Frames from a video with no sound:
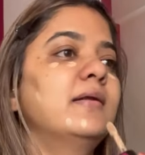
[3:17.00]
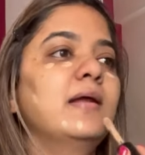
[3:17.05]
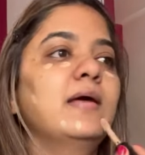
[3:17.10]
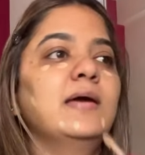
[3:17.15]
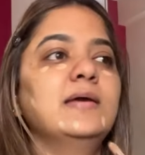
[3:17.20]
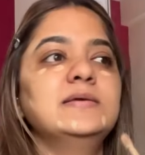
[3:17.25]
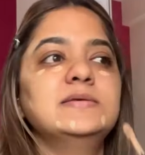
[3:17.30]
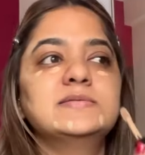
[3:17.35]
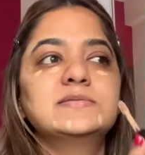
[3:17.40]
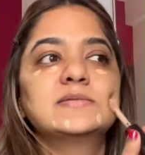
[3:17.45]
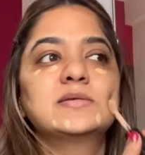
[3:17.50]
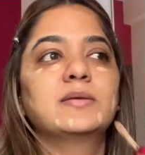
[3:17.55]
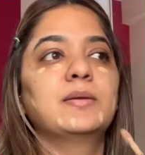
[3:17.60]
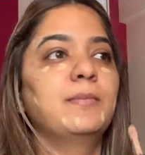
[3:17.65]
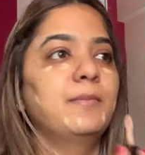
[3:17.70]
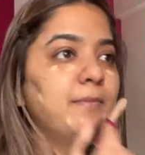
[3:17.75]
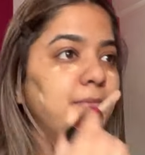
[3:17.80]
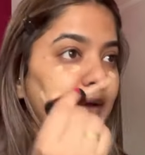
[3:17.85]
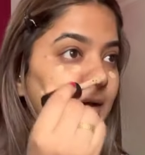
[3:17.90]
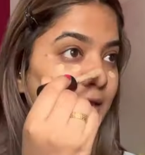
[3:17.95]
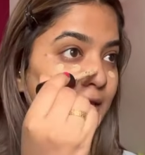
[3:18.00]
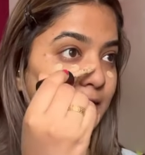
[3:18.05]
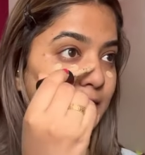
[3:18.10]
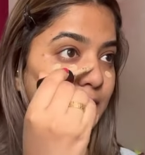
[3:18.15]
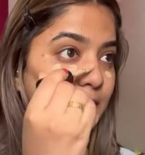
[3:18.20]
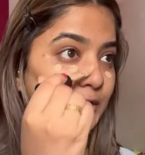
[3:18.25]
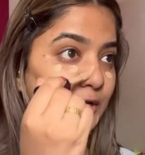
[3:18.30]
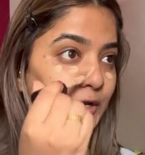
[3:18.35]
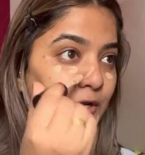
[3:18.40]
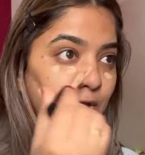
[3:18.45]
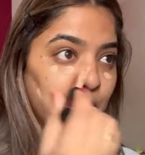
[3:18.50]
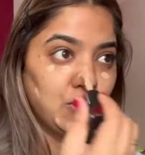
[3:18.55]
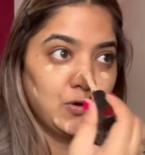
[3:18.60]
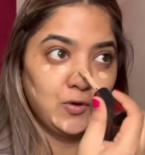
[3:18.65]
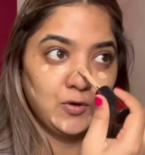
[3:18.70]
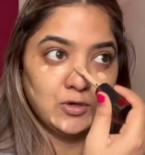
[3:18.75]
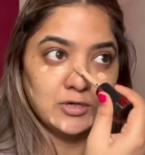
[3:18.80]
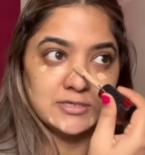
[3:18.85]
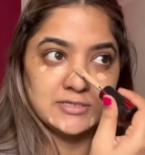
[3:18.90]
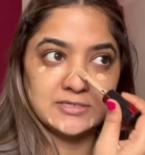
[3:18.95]
eyes, my
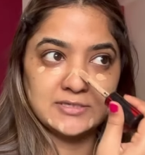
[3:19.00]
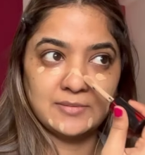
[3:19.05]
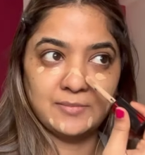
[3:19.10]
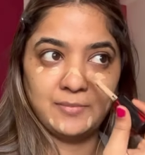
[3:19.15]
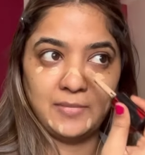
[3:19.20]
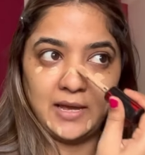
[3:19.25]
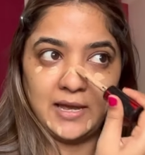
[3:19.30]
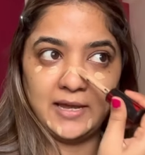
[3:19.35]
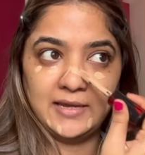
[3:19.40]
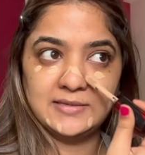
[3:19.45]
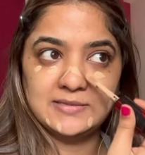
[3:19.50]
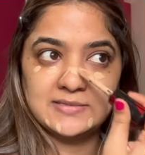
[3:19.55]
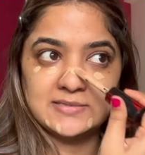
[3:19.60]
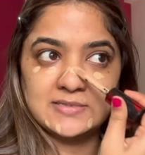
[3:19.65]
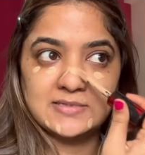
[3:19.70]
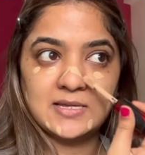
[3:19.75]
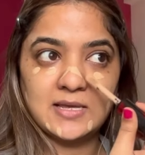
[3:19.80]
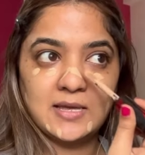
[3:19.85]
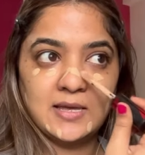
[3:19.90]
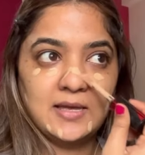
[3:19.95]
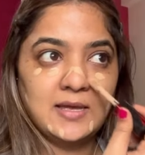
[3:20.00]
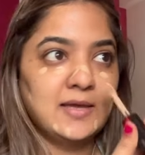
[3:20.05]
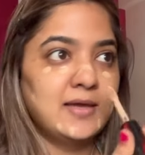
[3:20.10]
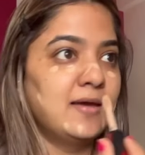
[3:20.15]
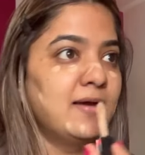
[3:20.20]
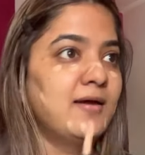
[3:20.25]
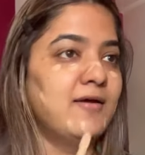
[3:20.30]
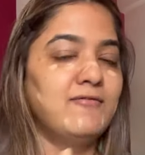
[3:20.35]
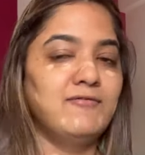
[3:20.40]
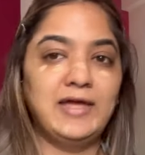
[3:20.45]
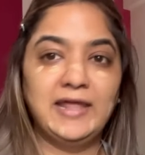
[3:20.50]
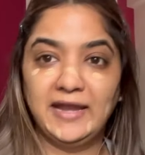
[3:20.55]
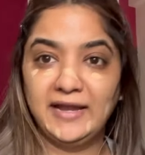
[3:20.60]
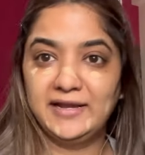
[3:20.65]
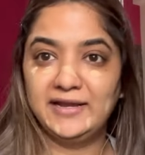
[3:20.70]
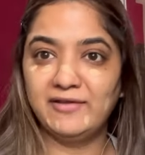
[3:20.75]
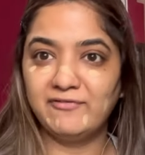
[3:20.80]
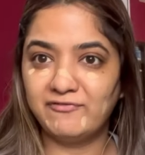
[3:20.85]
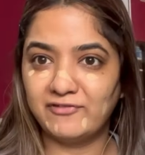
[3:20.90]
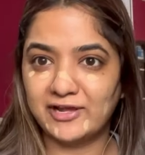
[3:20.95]
nose, my
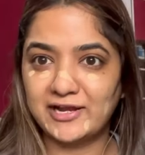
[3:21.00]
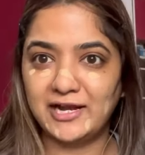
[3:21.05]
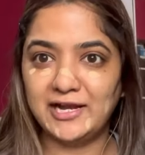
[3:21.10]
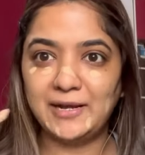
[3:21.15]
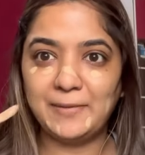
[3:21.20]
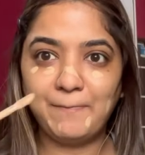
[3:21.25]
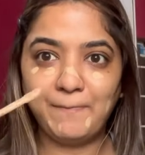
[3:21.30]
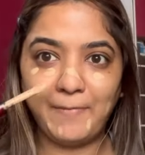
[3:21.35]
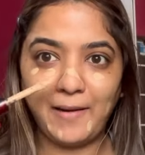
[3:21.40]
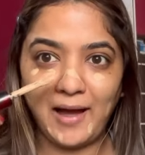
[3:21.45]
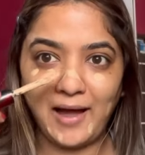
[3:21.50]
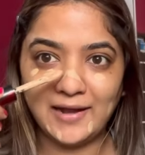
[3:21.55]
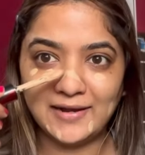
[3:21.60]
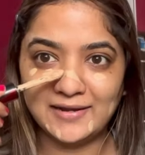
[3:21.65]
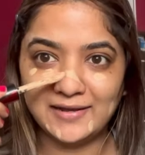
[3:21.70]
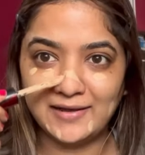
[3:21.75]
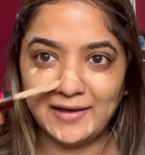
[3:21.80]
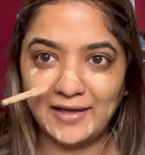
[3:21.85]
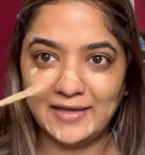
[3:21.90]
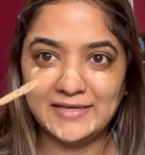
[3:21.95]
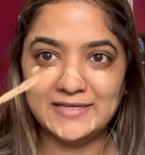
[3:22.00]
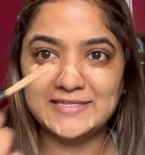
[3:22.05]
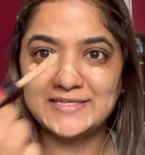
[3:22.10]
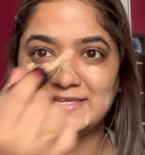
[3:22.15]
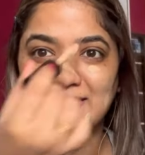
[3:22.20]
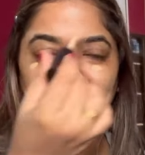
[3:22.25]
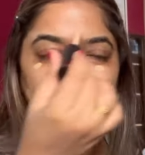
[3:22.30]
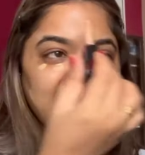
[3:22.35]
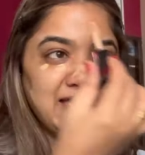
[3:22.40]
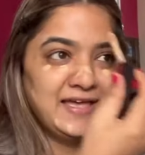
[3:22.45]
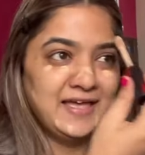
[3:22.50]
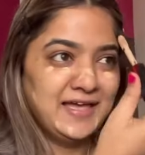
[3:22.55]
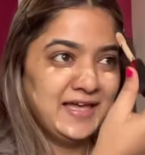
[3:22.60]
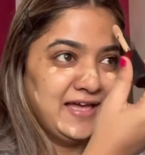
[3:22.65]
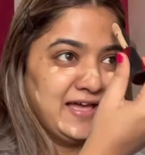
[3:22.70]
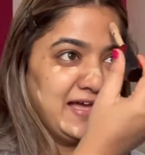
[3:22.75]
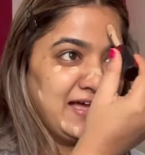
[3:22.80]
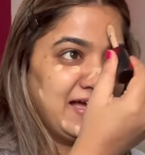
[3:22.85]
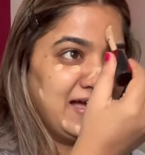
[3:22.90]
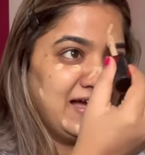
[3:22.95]
very difficult part guys.
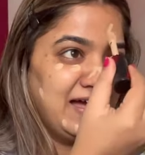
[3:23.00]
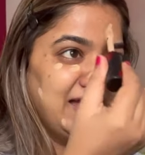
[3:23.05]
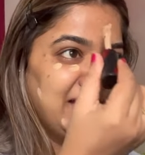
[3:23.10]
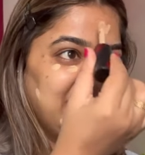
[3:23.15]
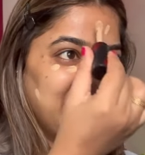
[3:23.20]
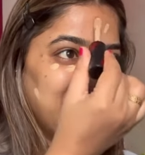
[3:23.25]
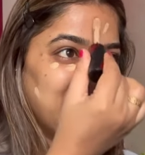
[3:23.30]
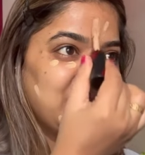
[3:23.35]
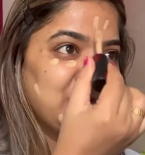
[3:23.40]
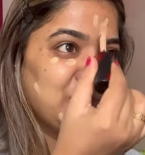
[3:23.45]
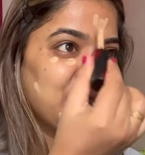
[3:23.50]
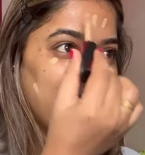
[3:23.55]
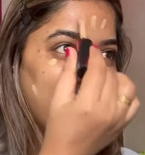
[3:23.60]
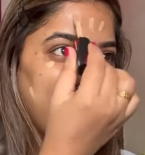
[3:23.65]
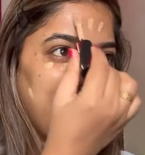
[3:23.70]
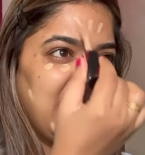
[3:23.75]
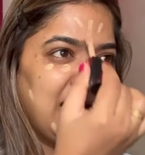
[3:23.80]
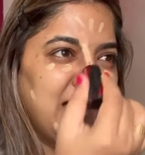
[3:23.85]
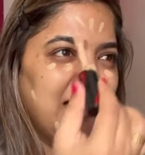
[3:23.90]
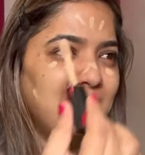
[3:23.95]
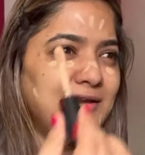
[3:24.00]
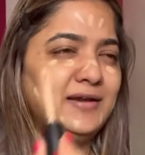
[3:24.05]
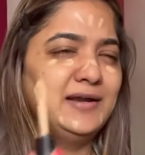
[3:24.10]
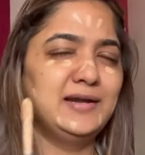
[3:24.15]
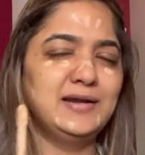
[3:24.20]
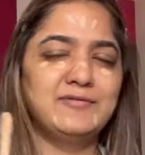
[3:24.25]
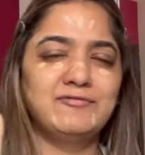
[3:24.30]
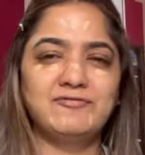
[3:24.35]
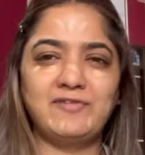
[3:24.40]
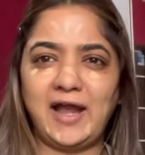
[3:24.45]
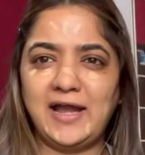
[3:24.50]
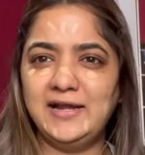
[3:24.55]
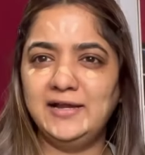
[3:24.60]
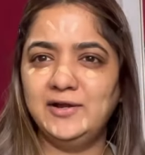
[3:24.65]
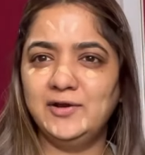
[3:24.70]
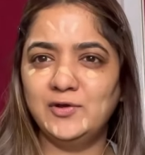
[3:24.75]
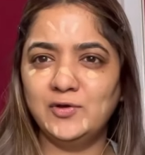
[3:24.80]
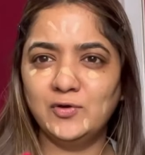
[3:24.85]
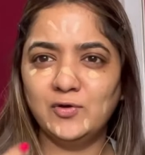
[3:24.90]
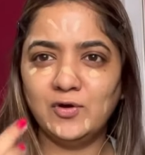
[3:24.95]
I don't know, I
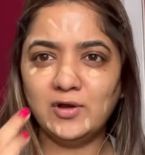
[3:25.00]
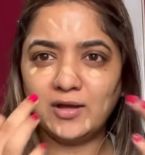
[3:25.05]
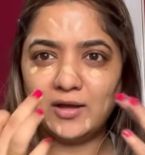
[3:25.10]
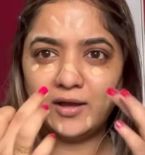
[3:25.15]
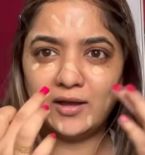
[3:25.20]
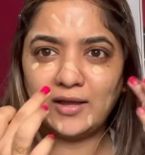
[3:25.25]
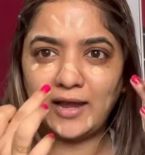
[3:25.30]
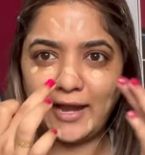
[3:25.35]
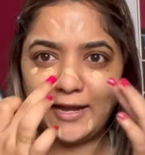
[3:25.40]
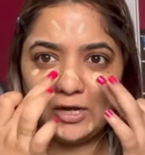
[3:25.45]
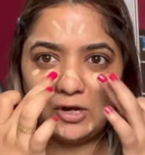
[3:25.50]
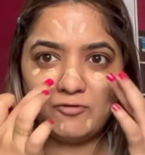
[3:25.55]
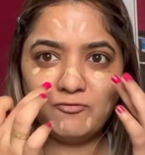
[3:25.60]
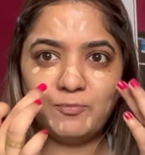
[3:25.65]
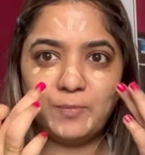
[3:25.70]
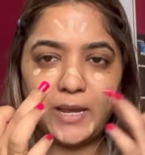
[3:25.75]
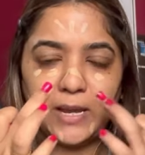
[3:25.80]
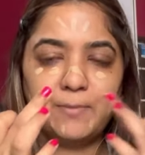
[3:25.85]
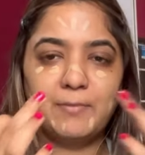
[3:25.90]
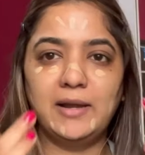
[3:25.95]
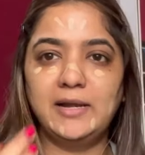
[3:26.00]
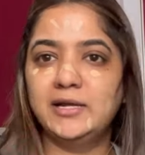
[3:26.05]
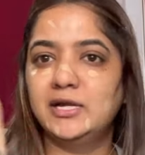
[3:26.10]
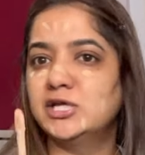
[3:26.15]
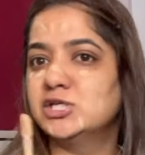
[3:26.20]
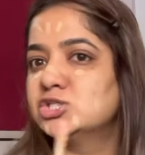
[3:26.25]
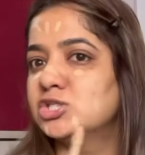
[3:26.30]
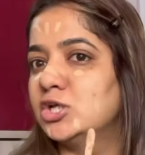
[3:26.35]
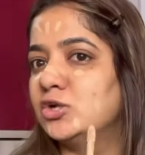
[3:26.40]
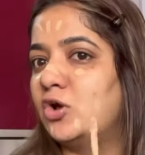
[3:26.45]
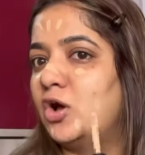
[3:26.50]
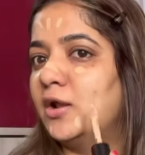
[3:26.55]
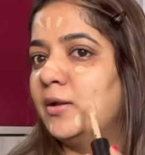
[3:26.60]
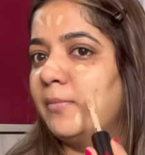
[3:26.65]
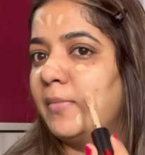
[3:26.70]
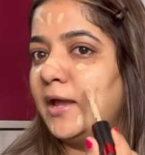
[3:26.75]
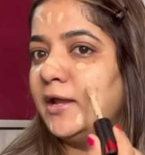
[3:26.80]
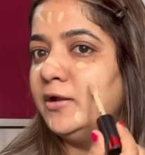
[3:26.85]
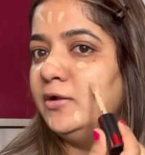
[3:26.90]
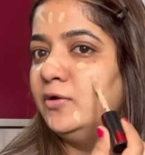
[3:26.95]
find, you know, a kind of pigmentation
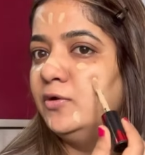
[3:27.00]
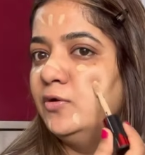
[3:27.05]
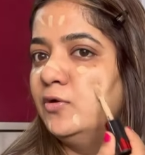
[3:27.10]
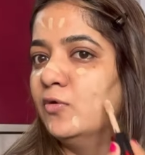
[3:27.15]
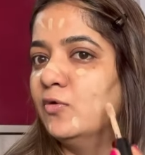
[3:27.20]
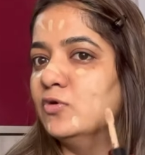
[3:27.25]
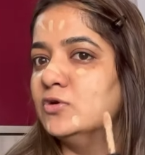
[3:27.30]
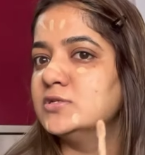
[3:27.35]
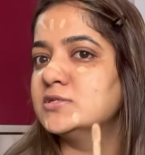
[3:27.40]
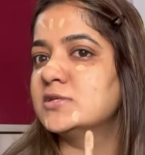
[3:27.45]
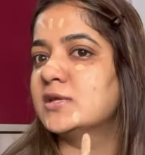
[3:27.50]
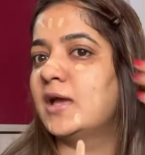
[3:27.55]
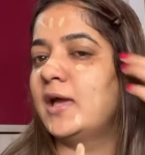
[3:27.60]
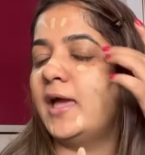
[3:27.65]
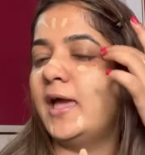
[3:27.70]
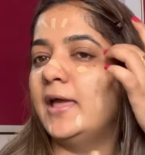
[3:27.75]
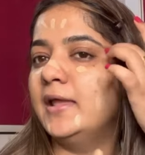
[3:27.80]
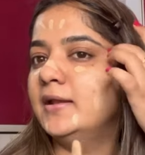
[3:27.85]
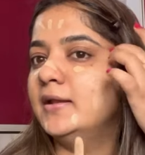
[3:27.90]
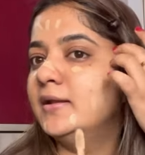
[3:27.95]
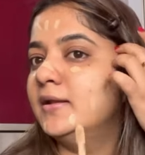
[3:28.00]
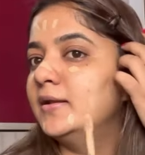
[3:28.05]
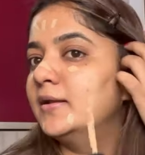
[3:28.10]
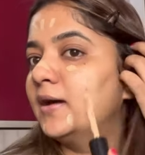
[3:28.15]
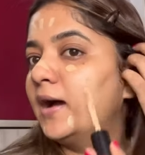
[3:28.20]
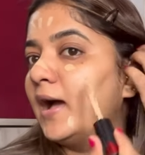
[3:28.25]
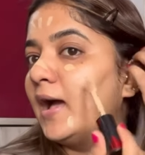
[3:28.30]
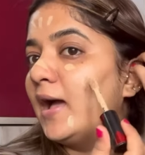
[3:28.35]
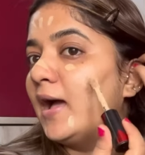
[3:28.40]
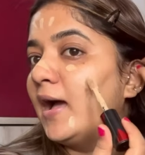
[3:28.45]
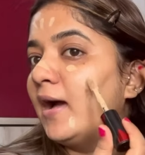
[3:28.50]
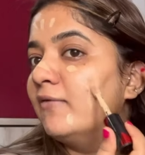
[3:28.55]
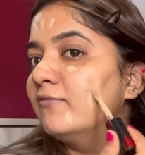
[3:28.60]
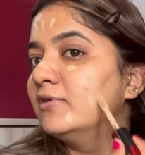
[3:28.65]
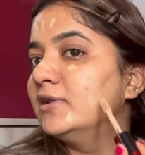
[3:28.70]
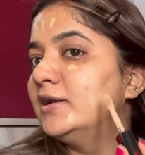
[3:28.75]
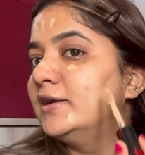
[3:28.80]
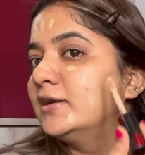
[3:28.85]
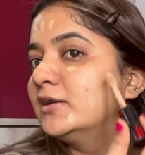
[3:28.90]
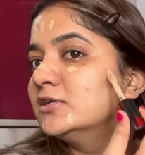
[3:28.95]
on my nose, and I have
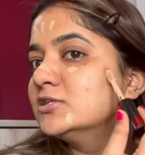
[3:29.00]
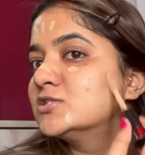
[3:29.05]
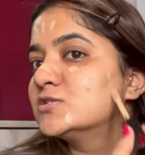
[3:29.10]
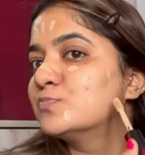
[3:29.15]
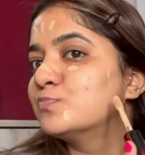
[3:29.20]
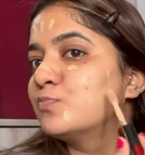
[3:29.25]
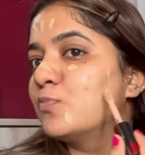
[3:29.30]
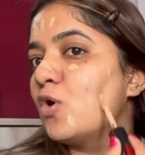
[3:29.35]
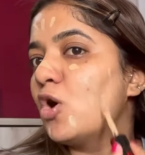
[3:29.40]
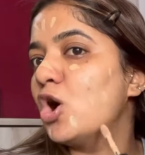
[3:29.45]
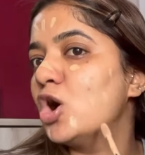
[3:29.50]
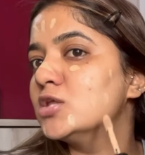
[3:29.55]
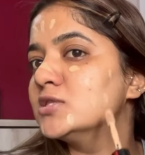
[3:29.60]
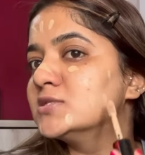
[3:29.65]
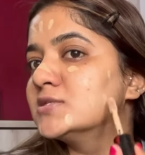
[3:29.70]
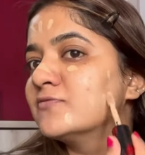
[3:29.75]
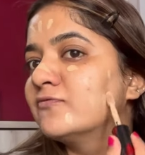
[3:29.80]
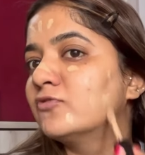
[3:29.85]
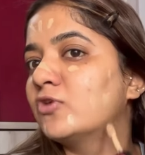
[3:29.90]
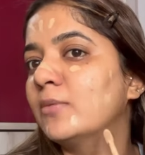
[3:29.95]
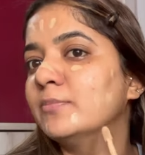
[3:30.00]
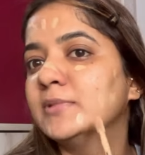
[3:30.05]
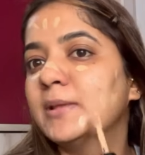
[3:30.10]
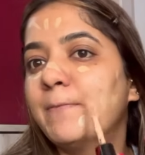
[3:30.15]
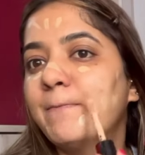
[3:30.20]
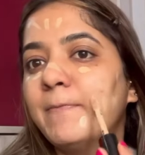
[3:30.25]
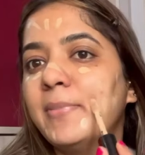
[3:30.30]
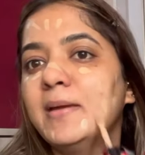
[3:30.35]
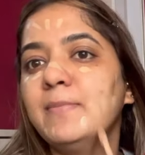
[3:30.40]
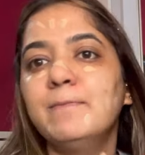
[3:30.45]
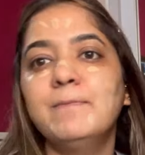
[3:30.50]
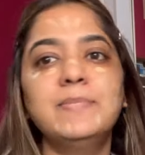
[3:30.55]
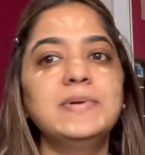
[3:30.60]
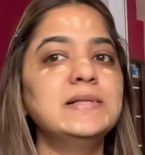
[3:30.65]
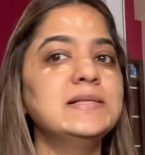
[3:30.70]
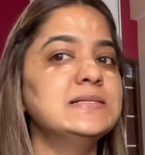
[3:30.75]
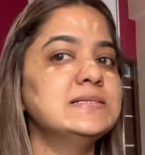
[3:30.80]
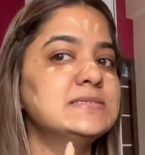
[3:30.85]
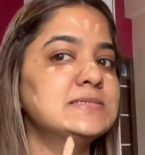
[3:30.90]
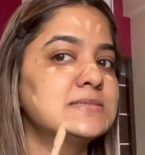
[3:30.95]
a little spots from the
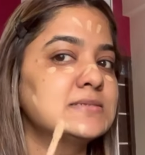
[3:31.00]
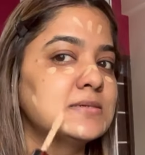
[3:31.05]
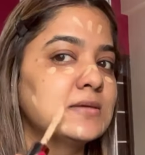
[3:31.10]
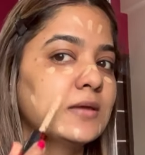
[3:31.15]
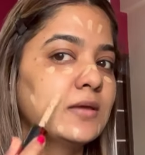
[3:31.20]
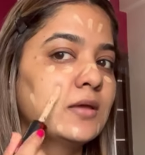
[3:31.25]
pimples.